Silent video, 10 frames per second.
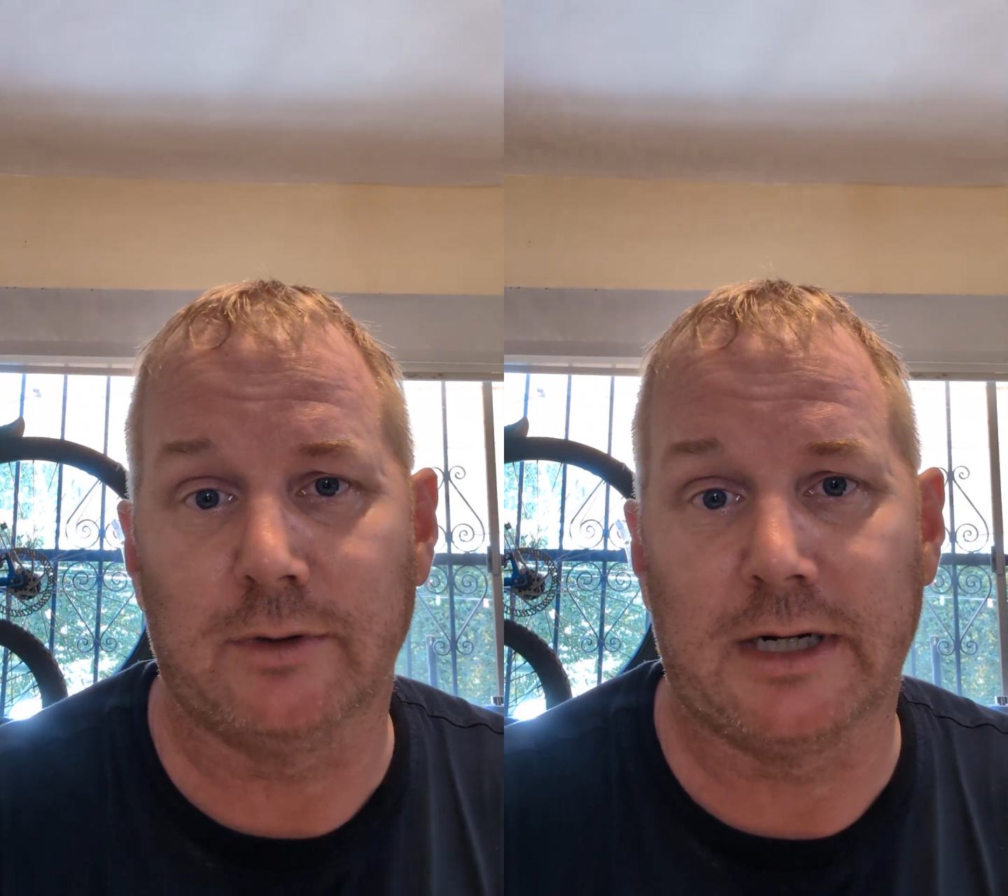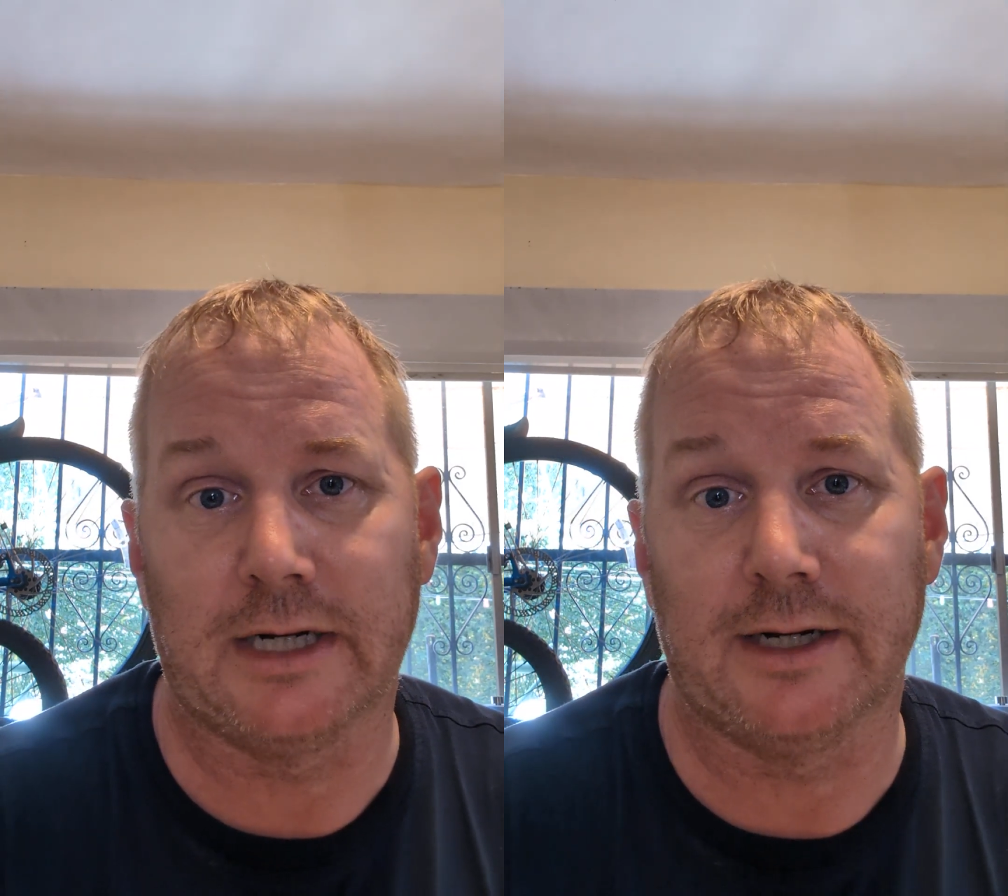
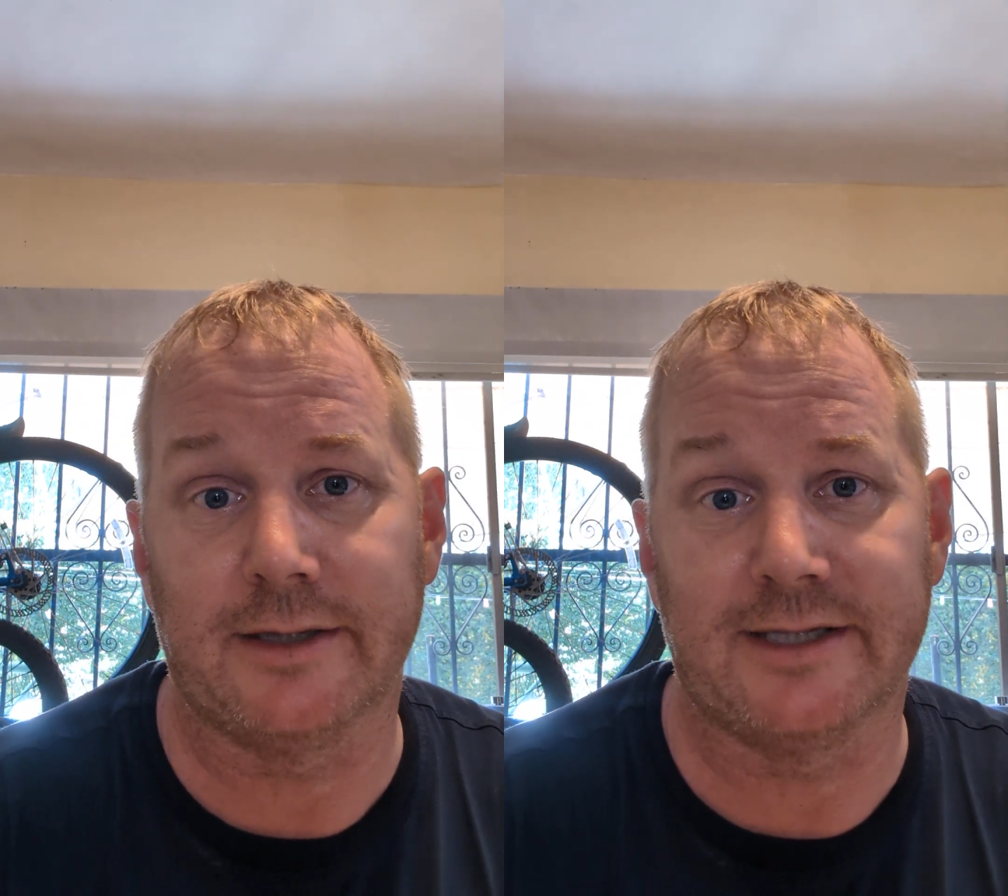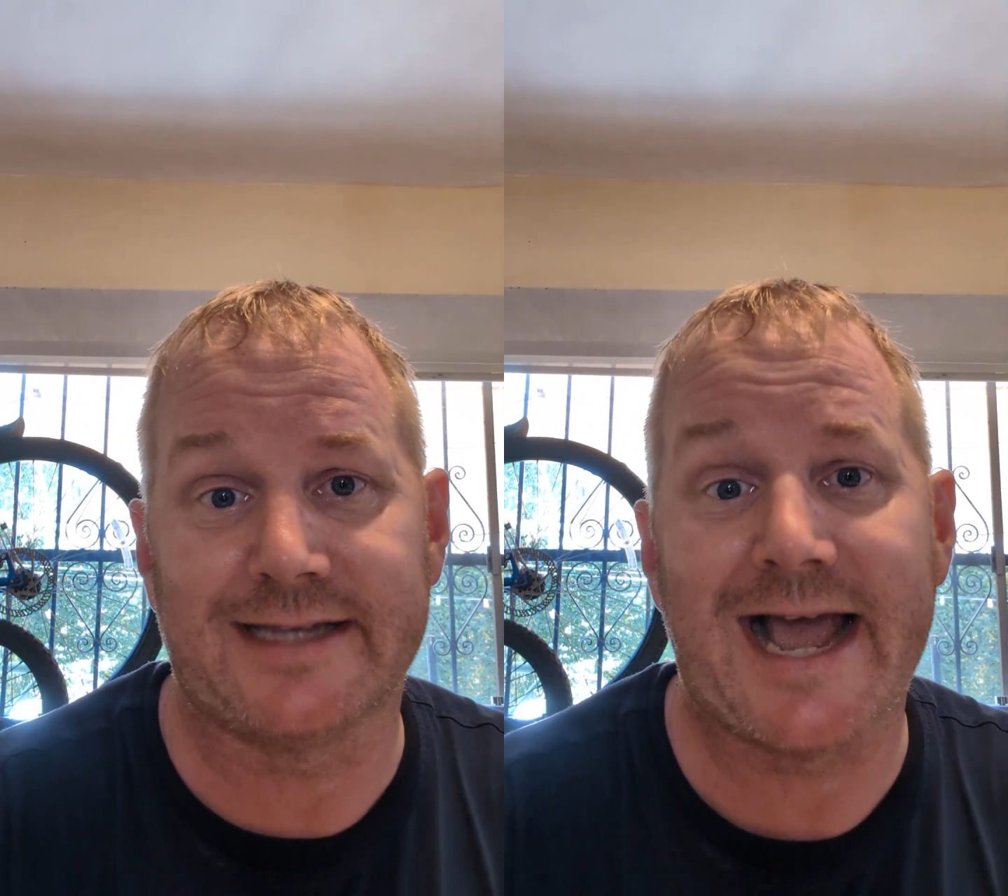
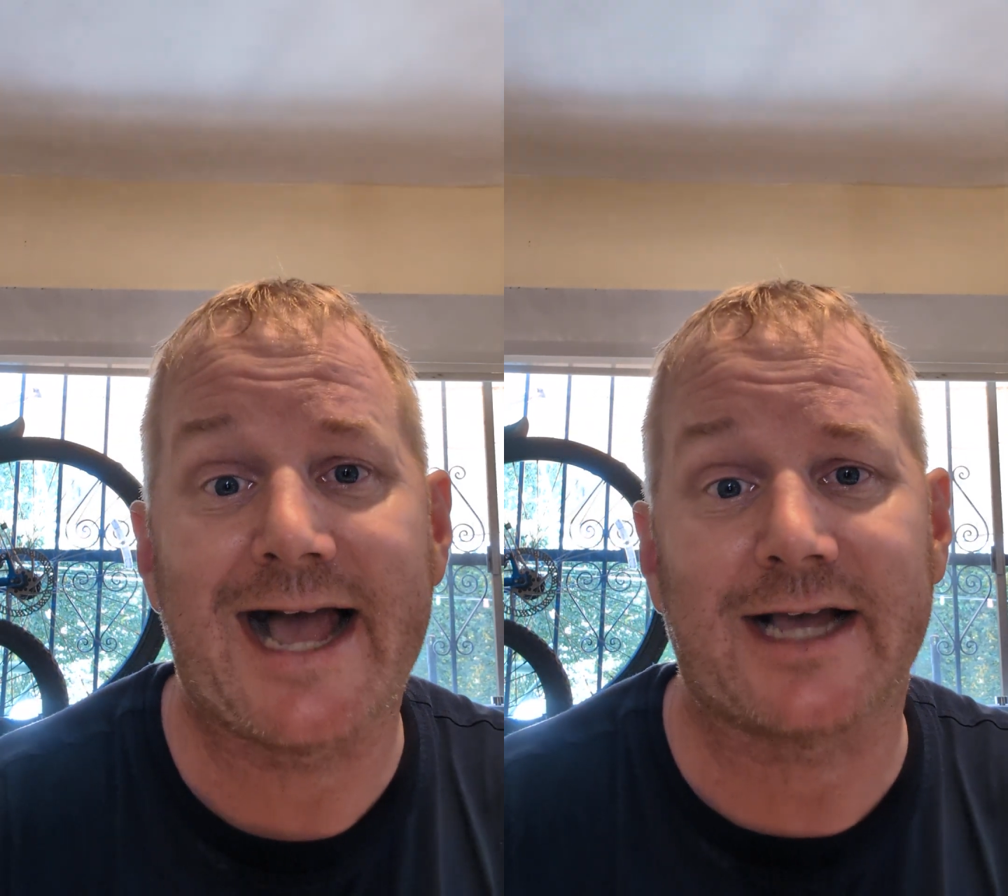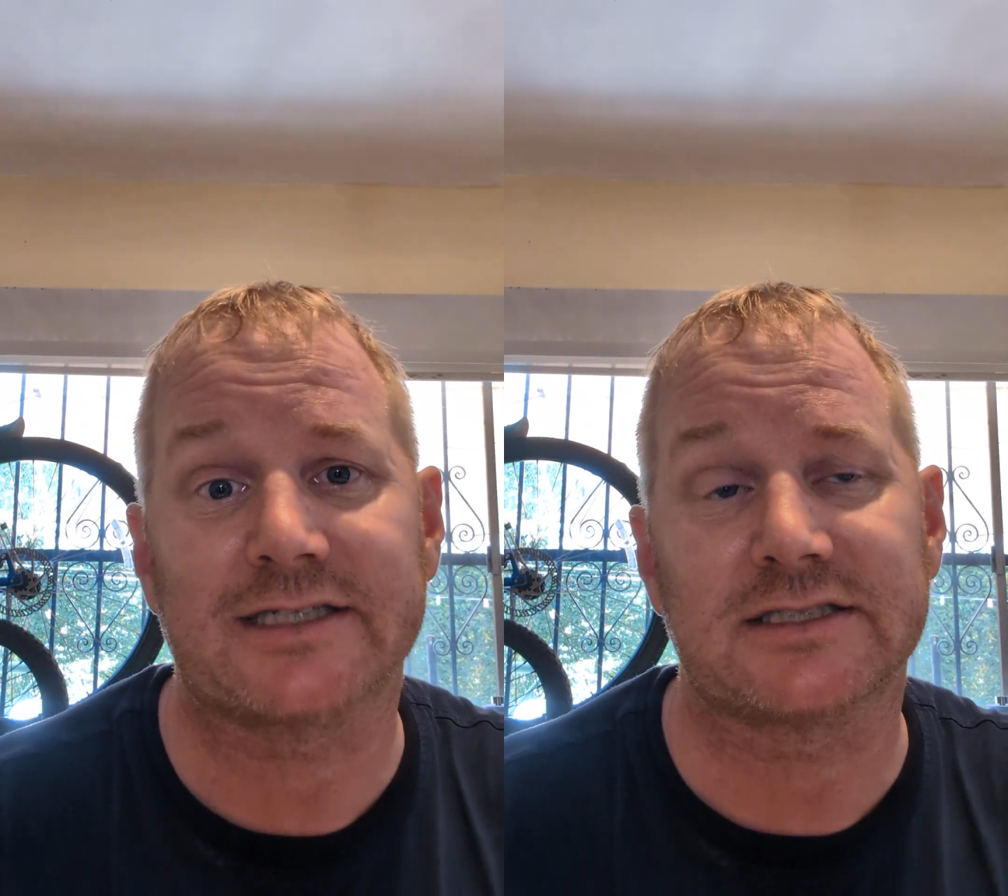the
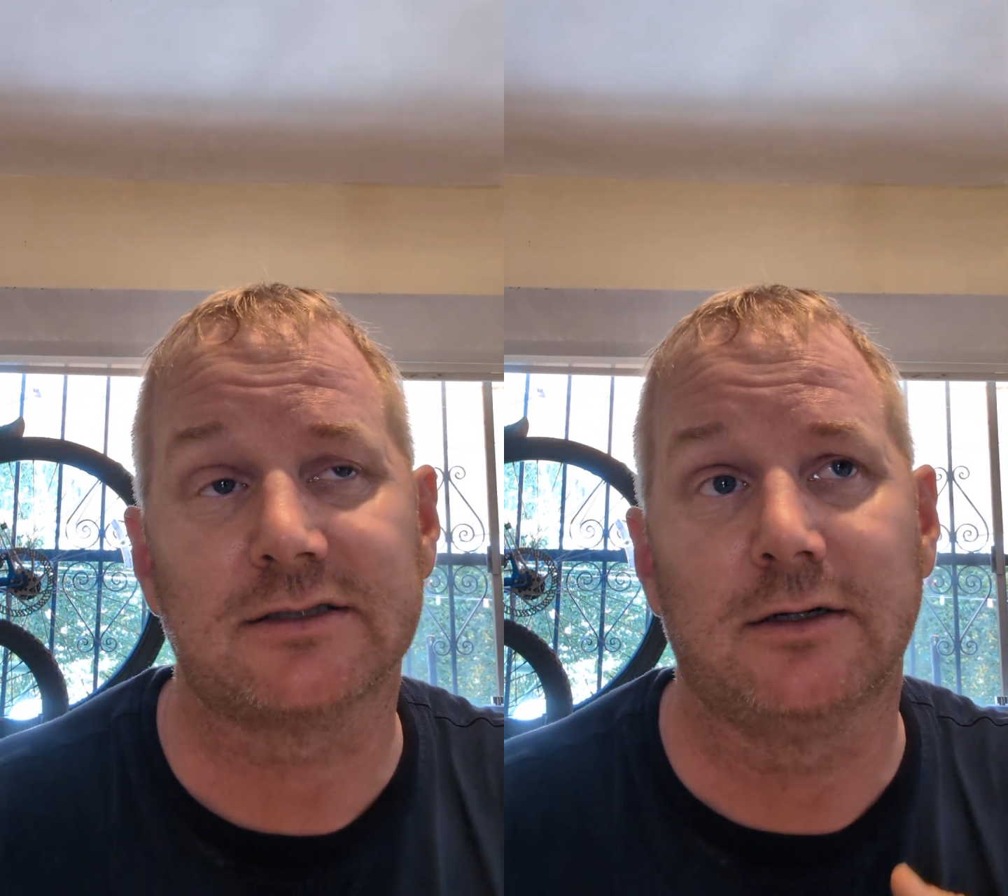tax,